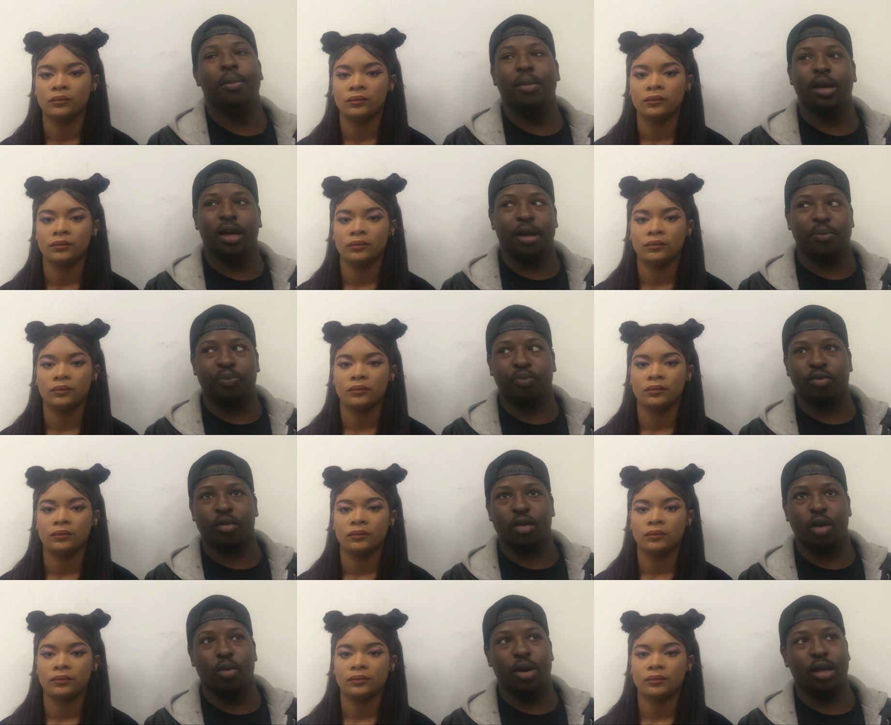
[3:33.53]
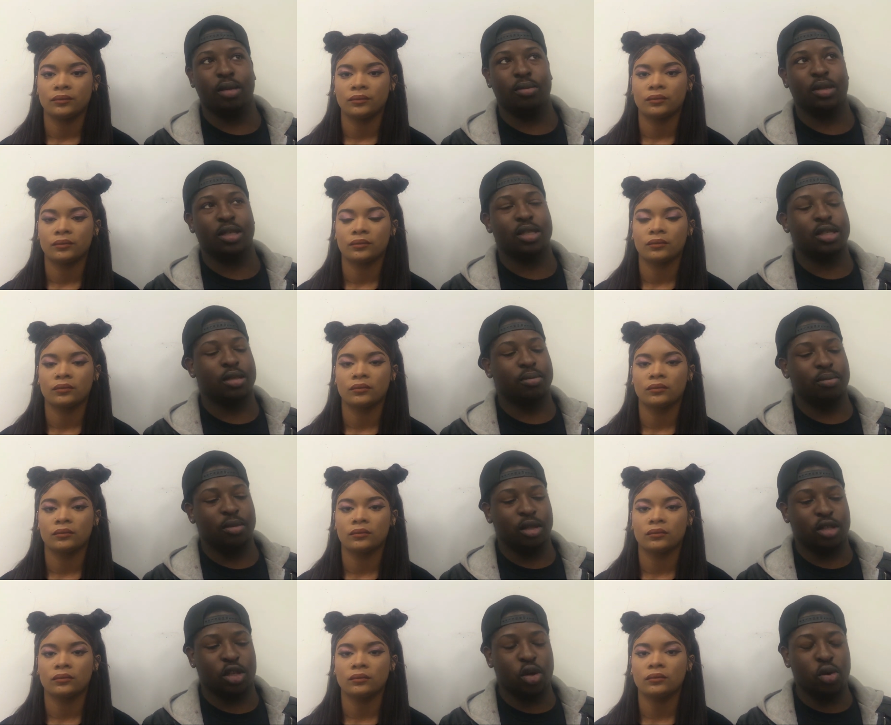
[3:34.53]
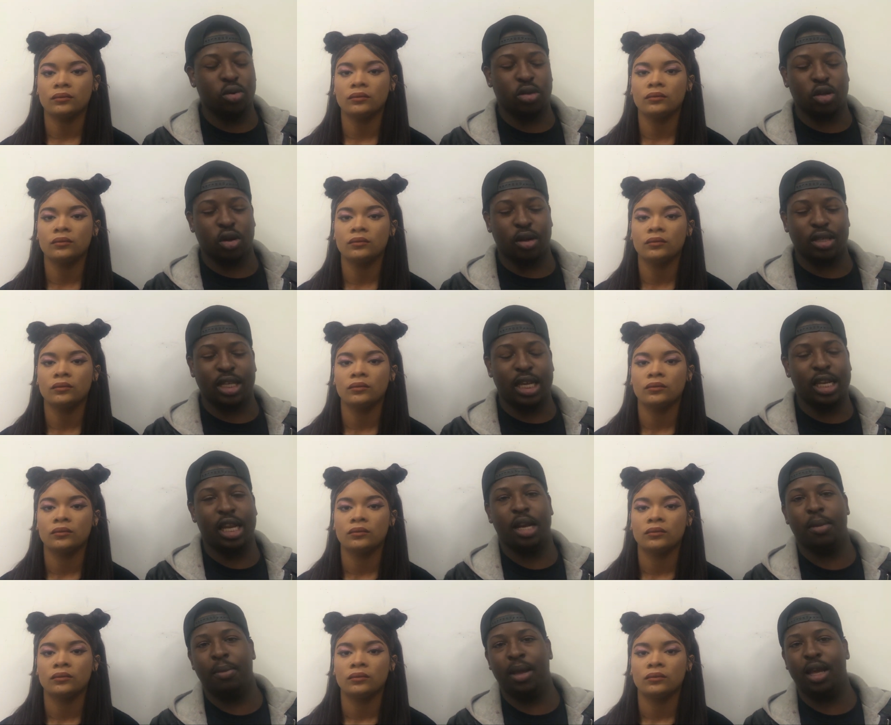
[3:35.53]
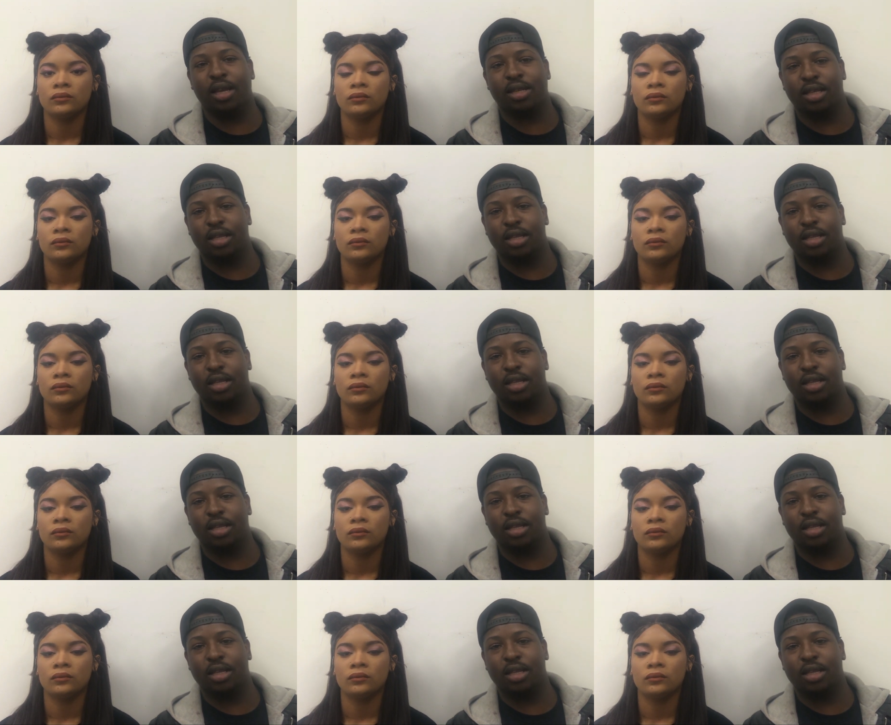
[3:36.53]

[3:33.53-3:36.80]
Speaker 1: but when school starts getting in the mix